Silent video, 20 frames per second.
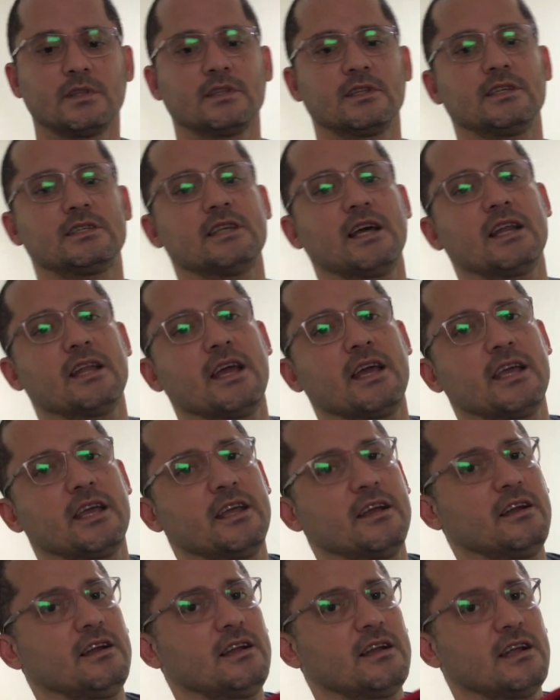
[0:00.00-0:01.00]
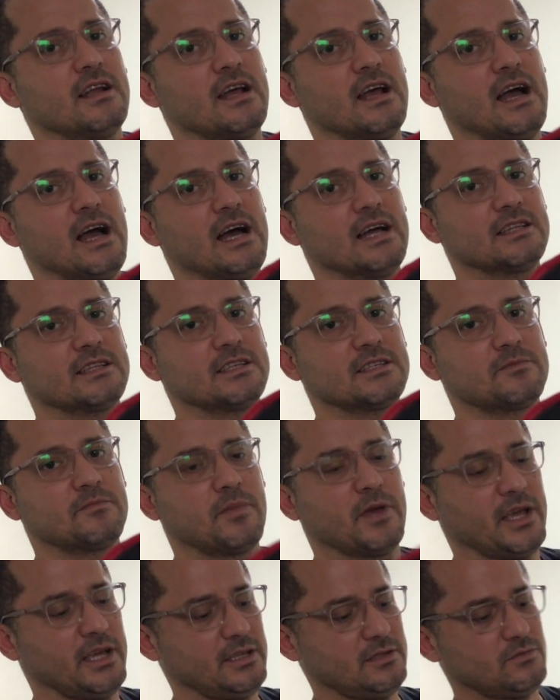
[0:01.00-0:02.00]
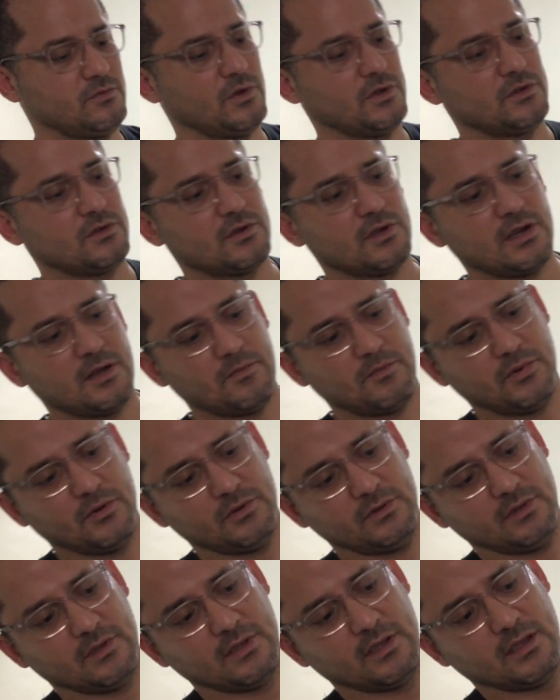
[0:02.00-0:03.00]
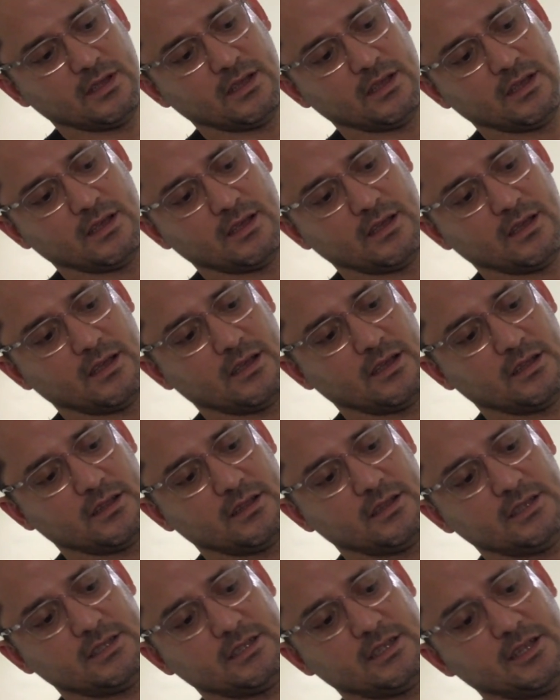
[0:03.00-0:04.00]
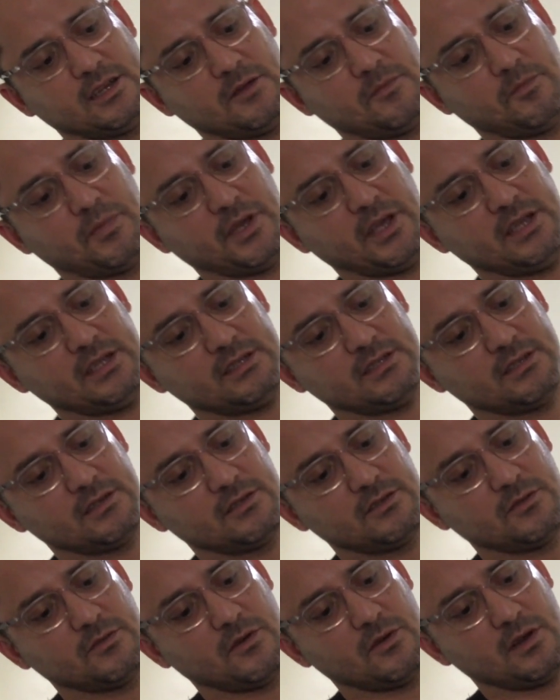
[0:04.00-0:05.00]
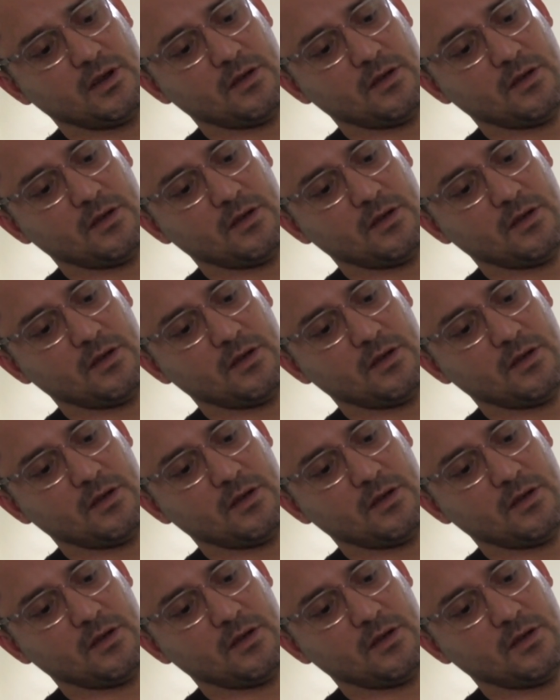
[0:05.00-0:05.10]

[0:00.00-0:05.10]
area here has the space where you're gonna put this little piece. You're gonna